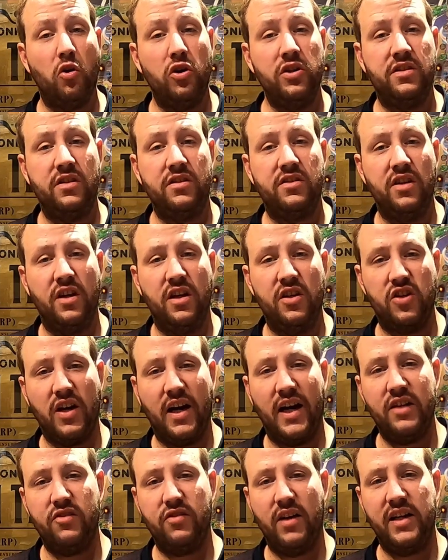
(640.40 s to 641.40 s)
Moisture Surge
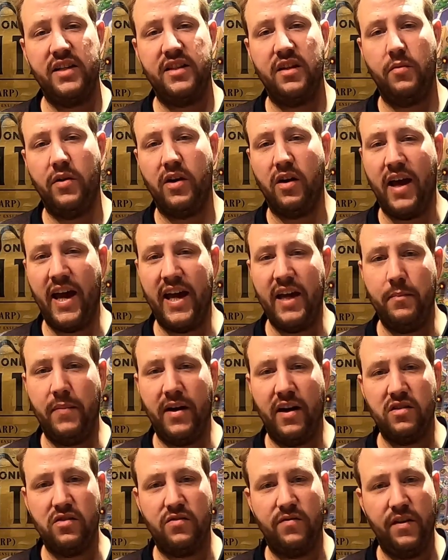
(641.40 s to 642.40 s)
Hydrator. We got
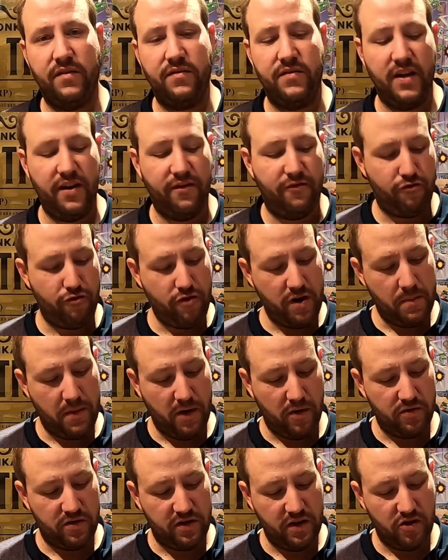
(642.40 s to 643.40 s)
£8.50, free
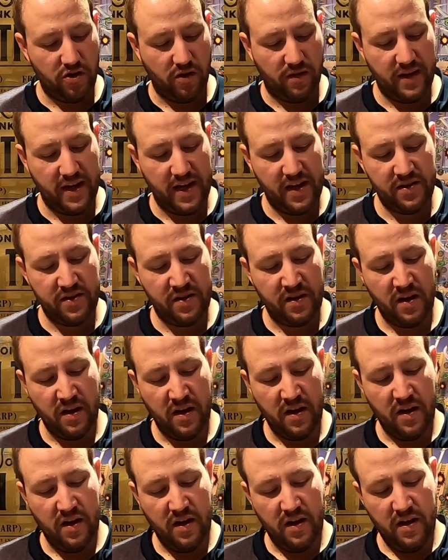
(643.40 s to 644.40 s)
postage on this.
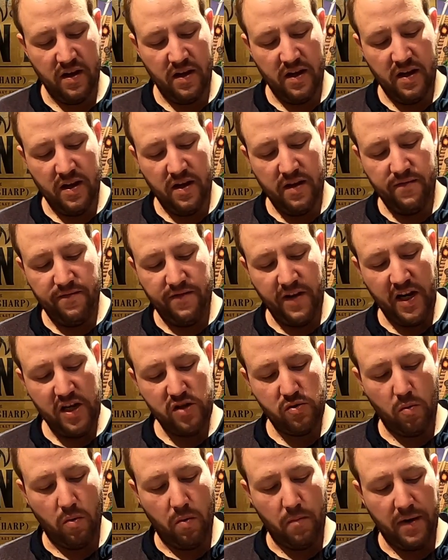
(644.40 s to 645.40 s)

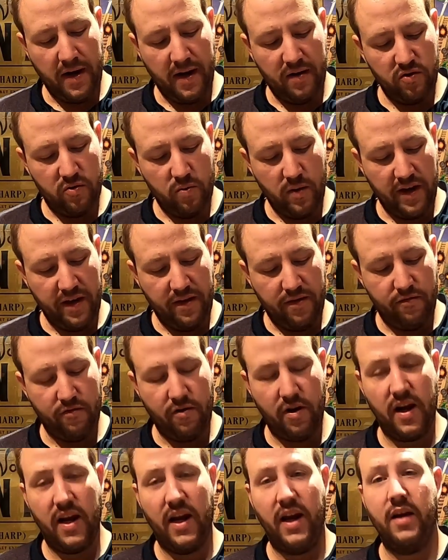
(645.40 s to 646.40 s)
Fees were
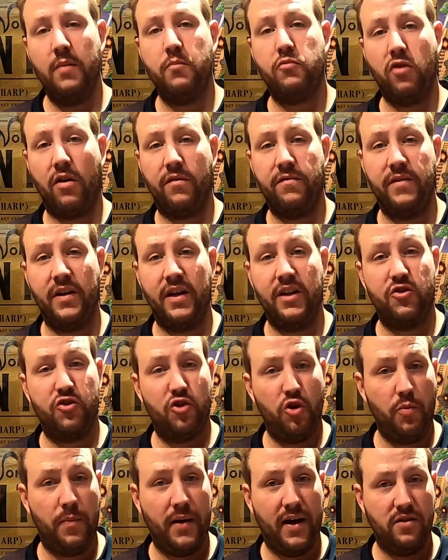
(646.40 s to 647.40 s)
£1.23, profit
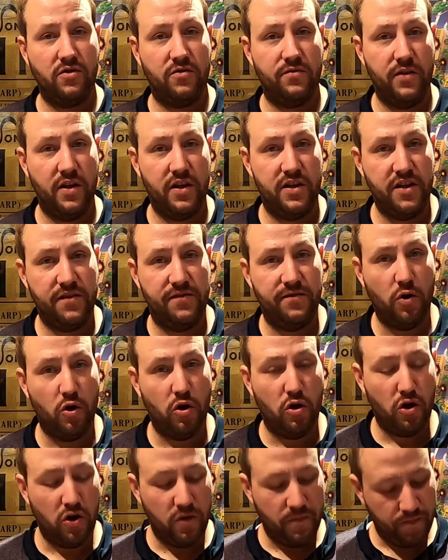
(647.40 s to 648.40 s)

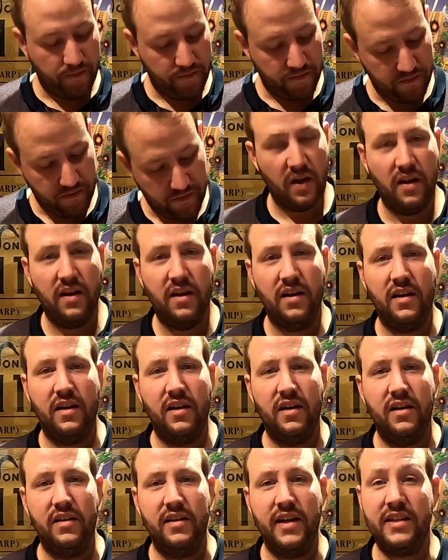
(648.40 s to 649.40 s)
£2.34.
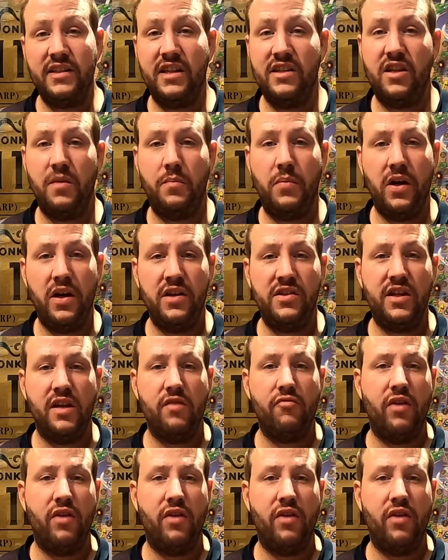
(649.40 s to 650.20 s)
Next is the Percy